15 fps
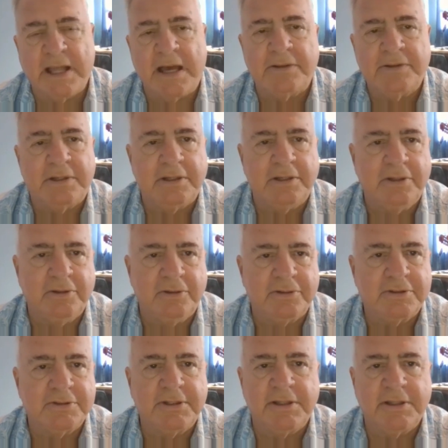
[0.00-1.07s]
down to the news
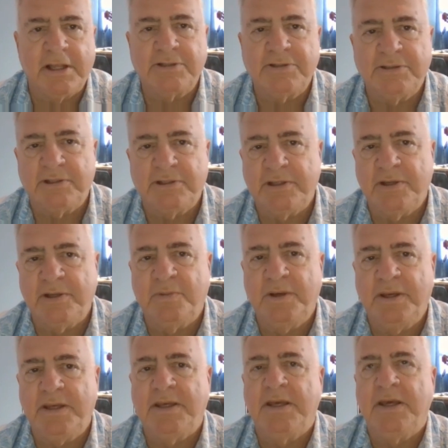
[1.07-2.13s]
because the election is only a
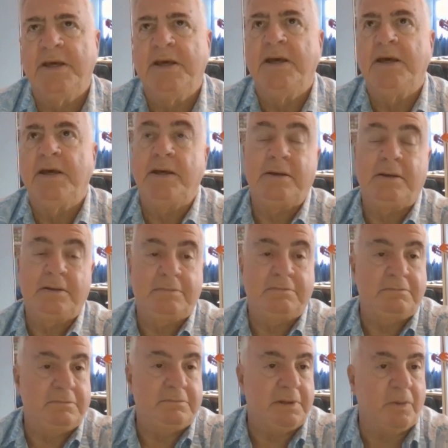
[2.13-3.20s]
week
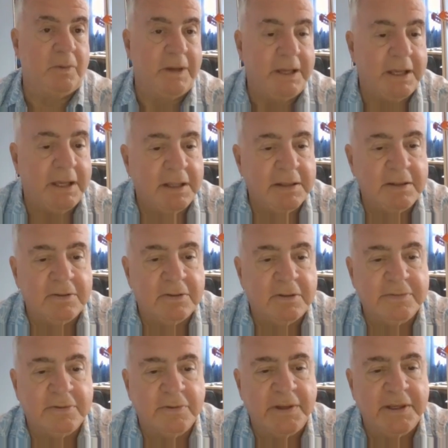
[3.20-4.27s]
away, a little
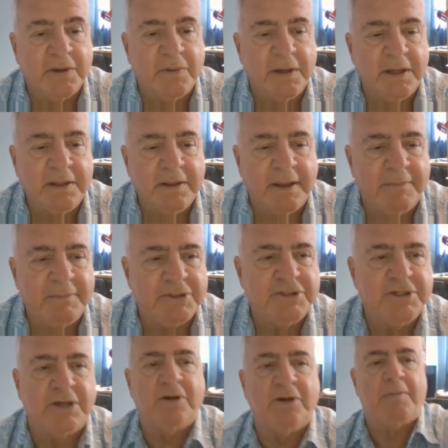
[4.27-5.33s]
over a week away. You have
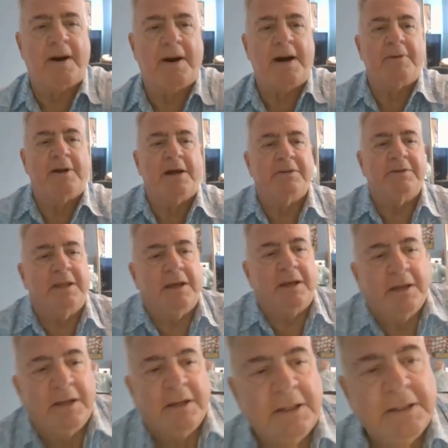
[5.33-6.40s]
Michelle Obama out
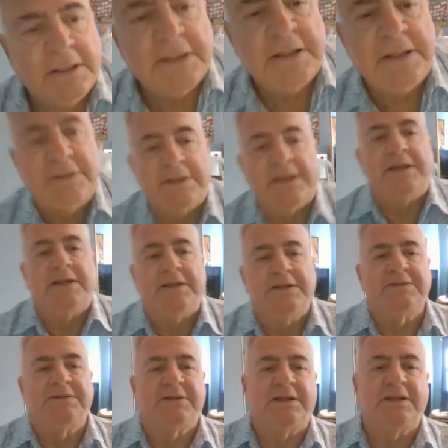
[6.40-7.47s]
there saying
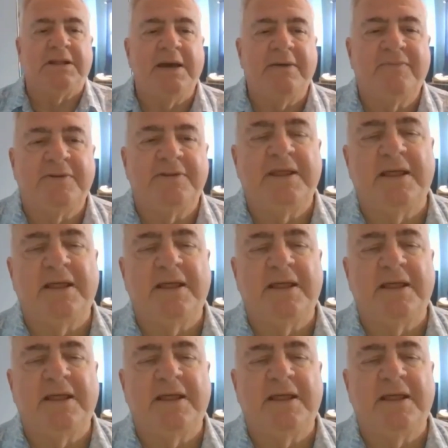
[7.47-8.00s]
this is a life or